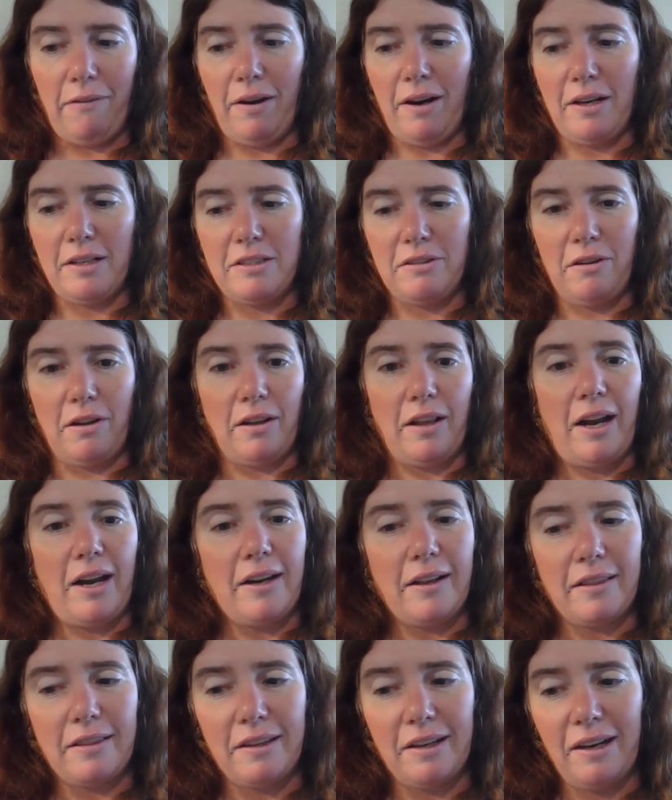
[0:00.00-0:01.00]
I want to do a
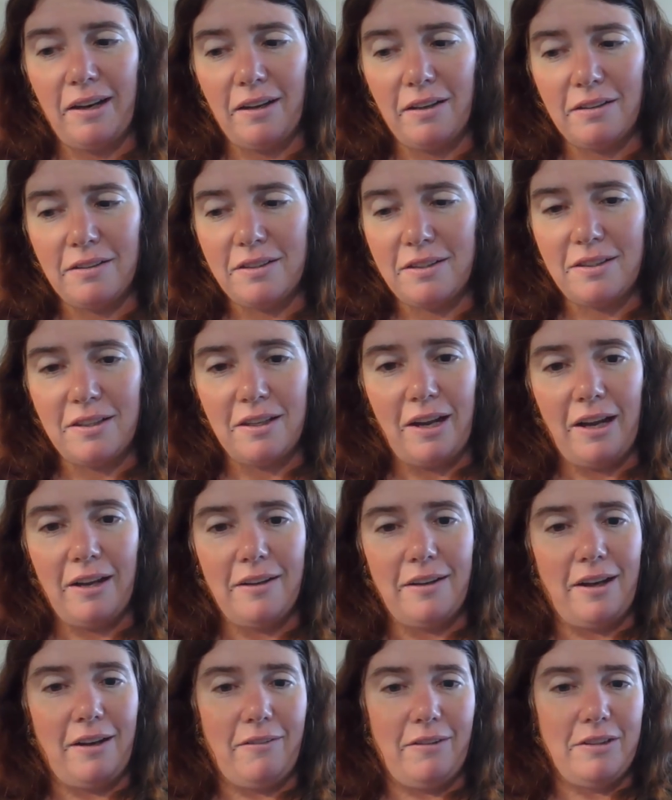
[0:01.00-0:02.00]
lot of things.
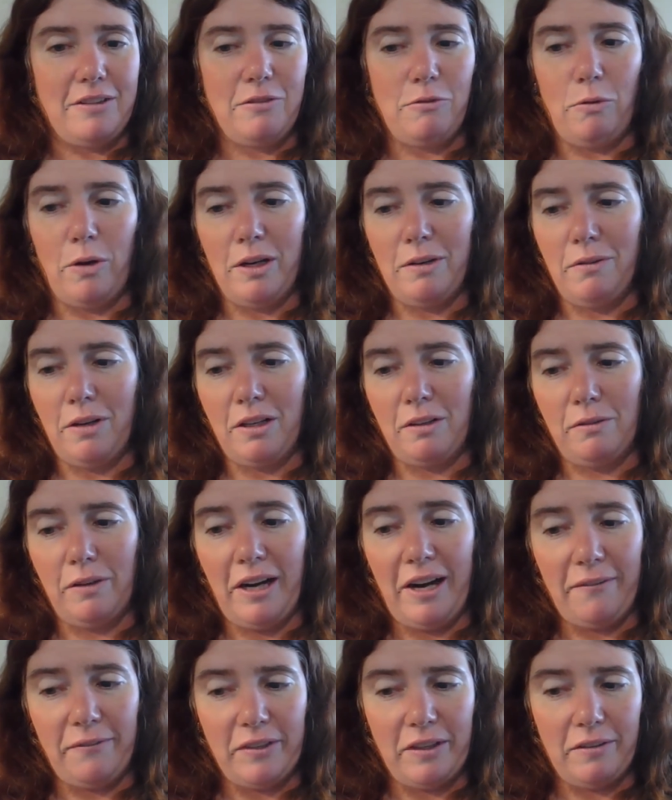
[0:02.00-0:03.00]
I want to do whitewater
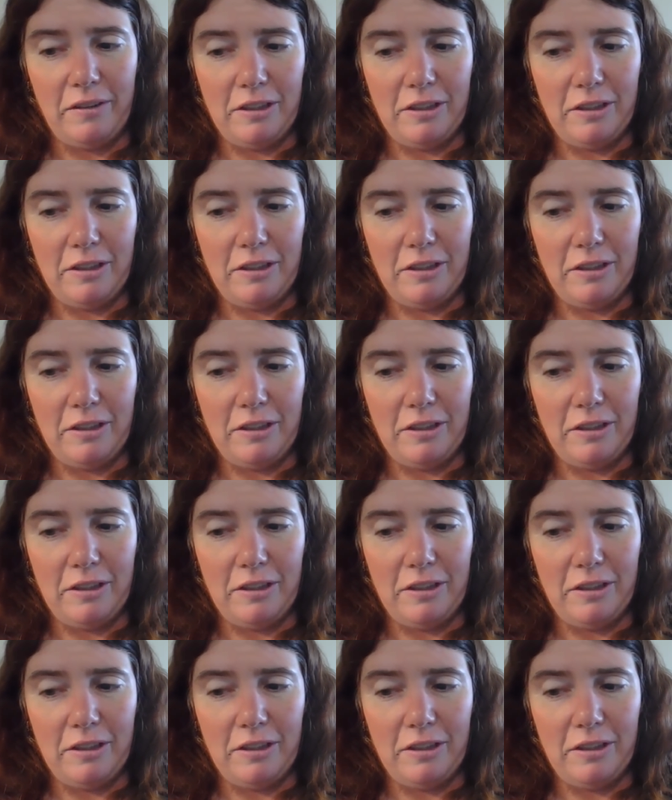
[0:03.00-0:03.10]
rafting.